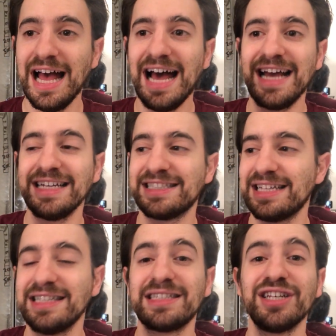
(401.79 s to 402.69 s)
and it
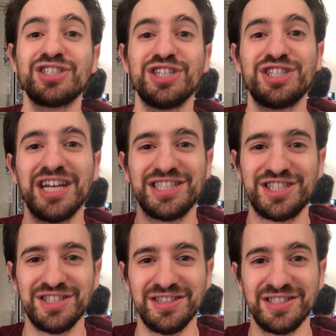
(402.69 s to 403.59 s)
says
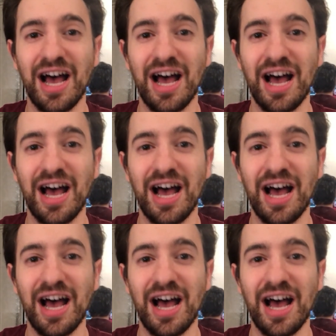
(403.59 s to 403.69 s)
suggestions.